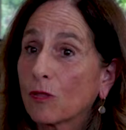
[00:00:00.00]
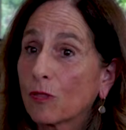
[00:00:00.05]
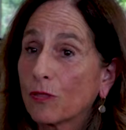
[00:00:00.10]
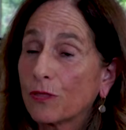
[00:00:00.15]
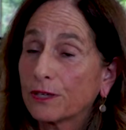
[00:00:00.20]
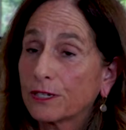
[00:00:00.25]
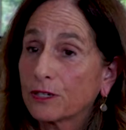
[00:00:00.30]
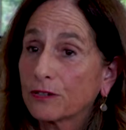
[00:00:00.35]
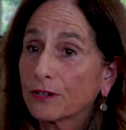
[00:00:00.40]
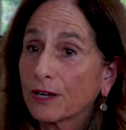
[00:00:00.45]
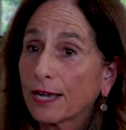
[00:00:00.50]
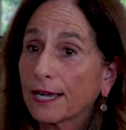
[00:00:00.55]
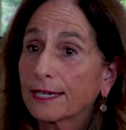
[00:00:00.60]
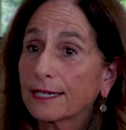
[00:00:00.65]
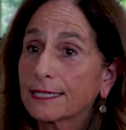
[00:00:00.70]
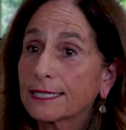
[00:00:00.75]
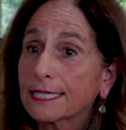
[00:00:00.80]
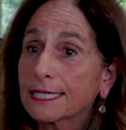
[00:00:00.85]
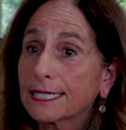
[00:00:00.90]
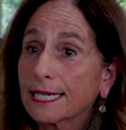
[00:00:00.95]
the
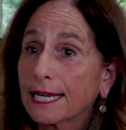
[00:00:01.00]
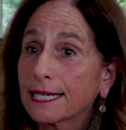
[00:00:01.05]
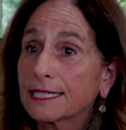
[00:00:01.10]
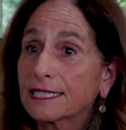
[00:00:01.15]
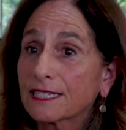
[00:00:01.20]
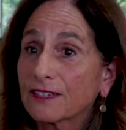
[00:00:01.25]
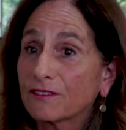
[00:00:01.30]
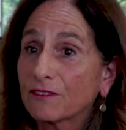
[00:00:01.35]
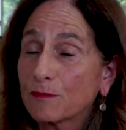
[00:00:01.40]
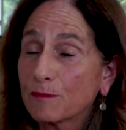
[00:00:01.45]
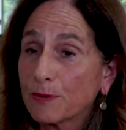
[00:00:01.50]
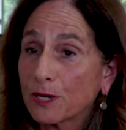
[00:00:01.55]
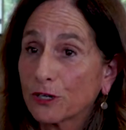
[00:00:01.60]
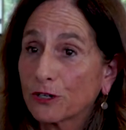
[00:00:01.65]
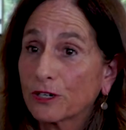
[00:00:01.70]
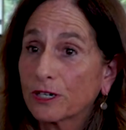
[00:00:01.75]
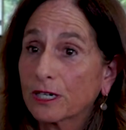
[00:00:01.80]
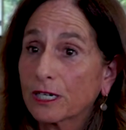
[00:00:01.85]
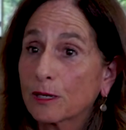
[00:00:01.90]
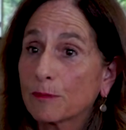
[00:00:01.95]
United States of
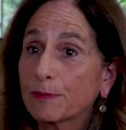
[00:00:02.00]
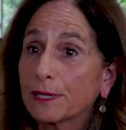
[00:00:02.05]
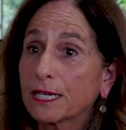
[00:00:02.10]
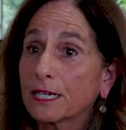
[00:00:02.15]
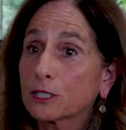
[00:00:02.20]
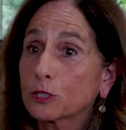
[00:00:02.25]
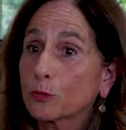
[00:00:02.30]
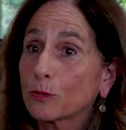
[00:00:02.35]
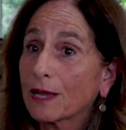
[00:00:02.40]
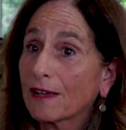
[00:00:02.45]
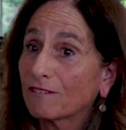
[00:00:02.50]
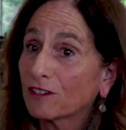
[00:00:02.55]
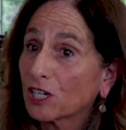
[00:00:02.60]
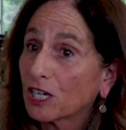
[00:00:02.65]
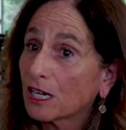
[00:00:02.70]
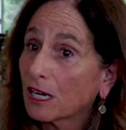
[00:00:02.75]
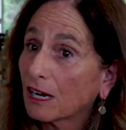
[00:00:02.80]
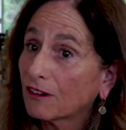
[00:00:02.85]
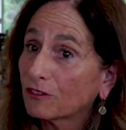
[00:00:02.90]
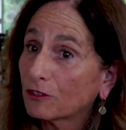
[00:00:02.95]
America because we have a
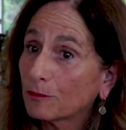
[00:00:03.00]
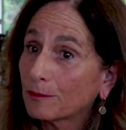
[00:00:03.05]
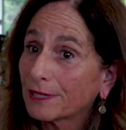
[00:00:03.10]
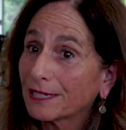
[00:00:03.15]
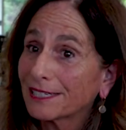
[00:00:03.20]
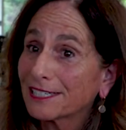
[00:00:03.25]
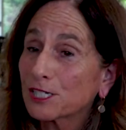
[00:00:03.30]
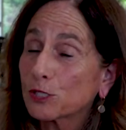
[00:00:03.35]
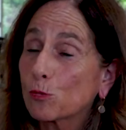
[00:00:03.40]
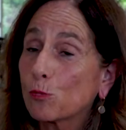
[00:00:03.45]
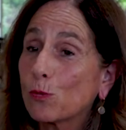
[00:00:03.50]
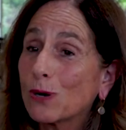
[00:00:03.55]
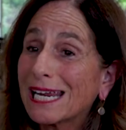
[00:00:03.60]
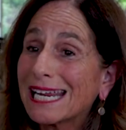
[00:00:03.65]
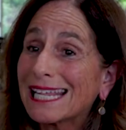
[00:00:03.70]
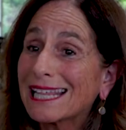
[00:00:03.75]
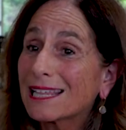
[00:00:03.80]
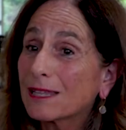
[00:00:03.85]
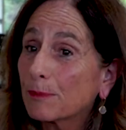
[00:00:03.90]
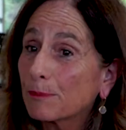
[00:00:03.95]
government. It's
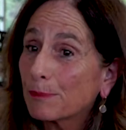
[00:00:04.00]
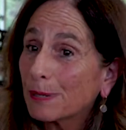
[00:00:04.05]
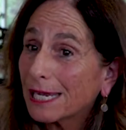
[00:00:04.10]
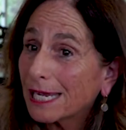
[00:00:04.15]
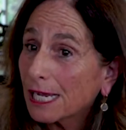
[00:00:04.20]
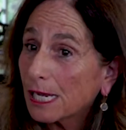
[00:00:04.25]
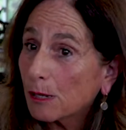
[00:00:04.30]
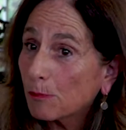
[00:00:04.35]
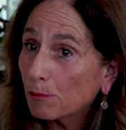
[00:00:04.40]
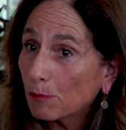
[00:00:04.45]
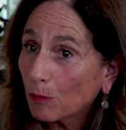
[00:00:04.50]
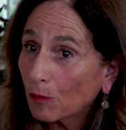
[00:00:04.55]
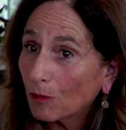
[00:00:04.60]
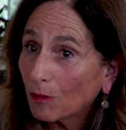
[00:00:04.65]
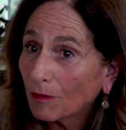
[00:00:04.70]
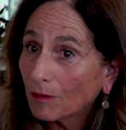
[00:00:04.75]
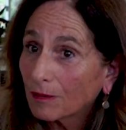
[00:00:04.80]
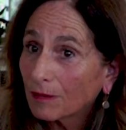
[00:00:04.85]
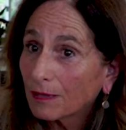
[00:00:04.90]
we the people.